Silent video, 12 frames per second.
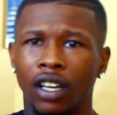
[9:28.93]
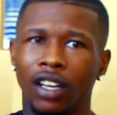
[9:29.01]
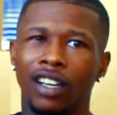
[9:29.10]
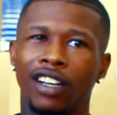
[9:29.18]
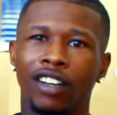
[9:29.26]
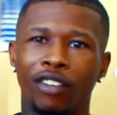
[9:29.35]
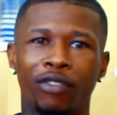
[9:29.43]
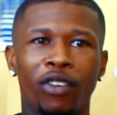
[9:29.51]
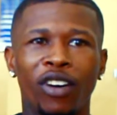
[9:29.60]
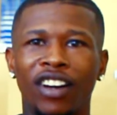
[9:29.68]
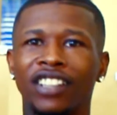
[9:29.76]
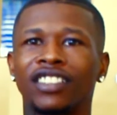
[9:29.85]
As
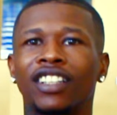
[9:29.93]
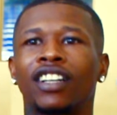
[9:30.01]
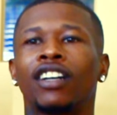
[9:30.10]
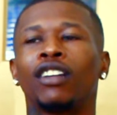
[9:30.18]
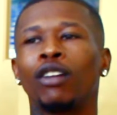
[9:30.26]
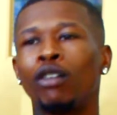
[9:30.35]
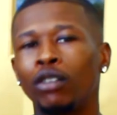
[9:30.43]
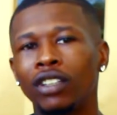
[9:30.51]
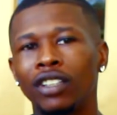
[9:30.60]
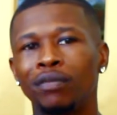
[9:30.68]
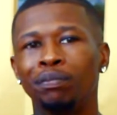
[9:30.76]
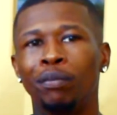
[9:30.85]
far as a
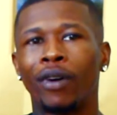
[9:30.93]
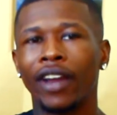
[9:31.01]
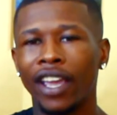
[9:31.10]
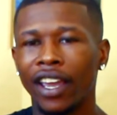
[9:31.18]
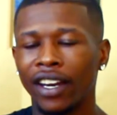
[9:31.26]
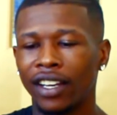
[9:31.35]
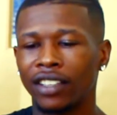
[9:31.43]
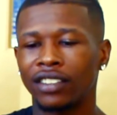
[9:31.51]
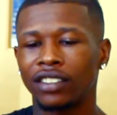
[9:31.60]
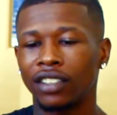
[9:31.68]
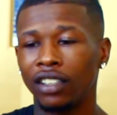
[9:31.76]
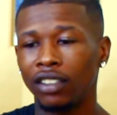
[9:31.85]
clothing brand
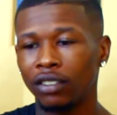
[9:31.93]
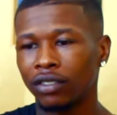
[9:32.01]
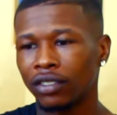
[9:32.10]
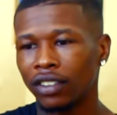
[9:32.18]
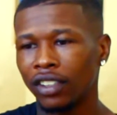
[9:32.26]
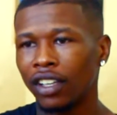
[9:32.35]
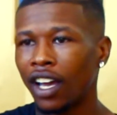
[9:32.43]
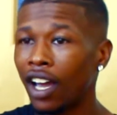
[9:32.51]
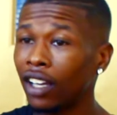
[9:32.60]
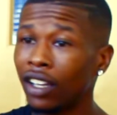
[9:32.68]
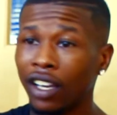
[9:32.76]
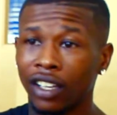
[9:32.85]
itself, I
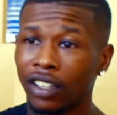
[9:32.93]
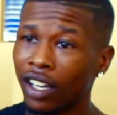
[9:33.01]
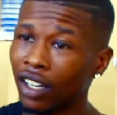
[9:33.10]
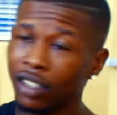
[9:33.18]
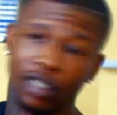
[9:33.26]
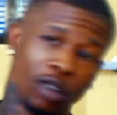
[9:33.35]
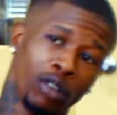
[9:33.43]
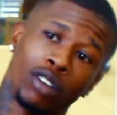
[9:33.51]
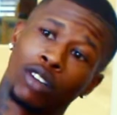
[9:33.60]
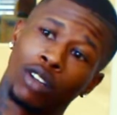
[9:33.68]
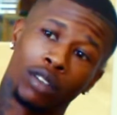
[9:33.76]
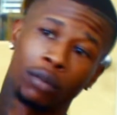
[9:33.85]
like a lot of local
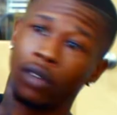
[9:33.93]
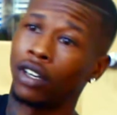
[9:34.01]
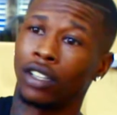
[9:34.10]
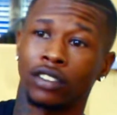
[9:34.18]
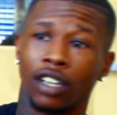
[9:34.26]
clothing brands.